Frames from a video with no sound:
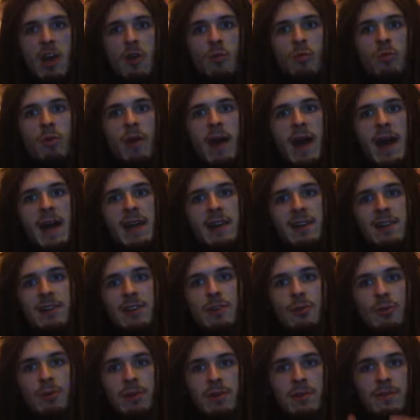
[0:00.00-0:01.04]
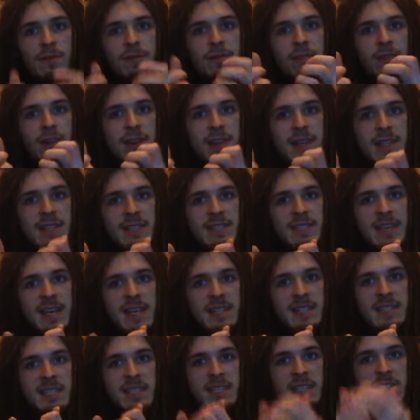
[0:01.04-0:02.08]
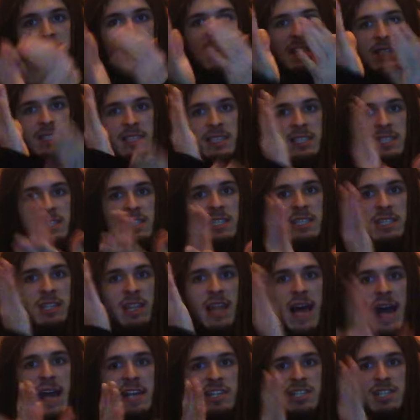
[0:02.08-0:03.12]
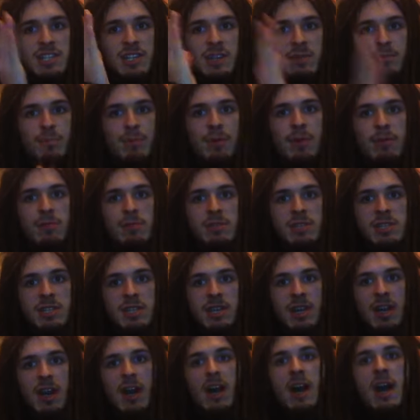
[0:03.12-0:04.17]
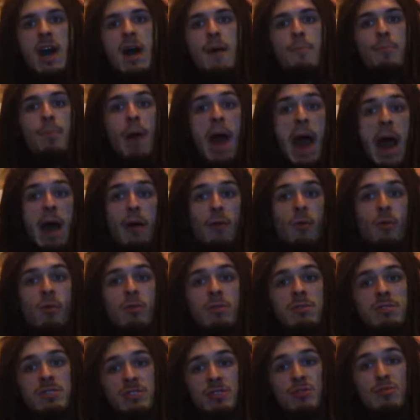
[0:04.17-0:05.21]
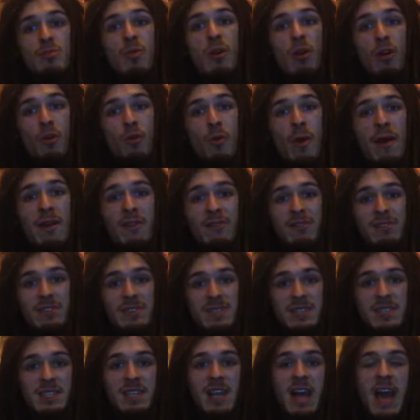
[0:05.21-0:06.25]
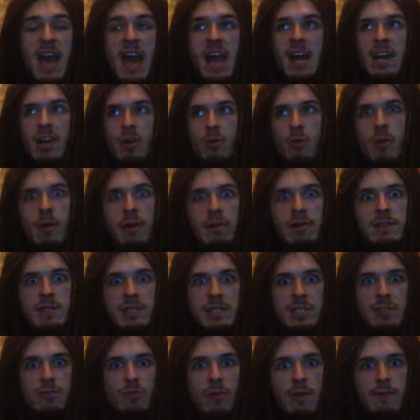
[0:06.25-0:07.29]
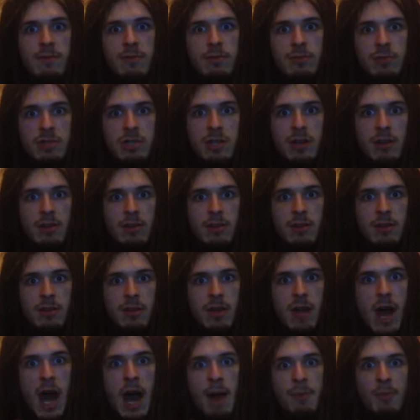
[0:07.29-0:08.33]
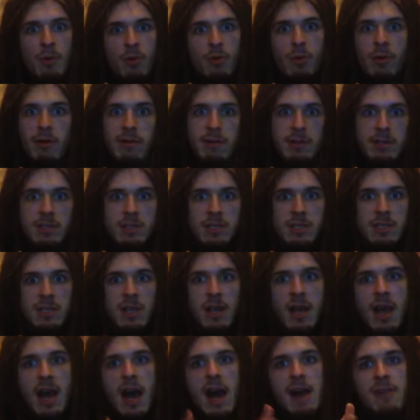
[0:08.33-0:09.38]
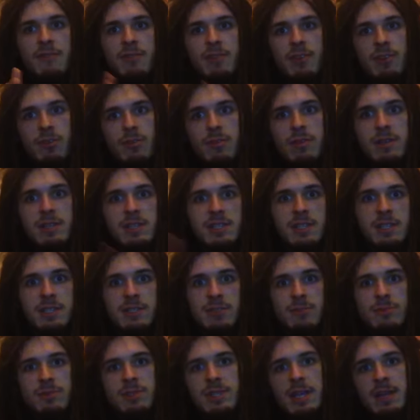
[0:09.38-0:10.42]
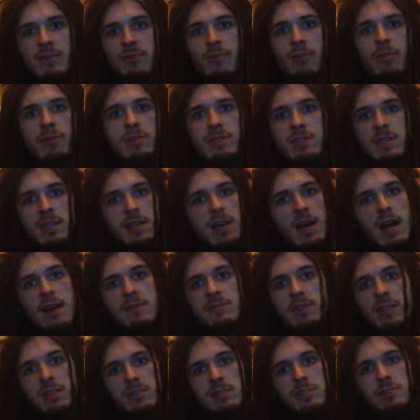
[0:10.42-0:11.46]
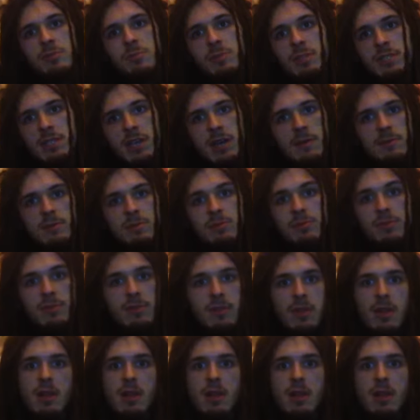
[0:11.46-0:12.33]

will add a note of intensity and slashing, piercing power to Aquarius. And Aquarius is the revolutionary. I'm Aquarius. I have Uranus in its own sign of Aquarius. I've said this so many times, but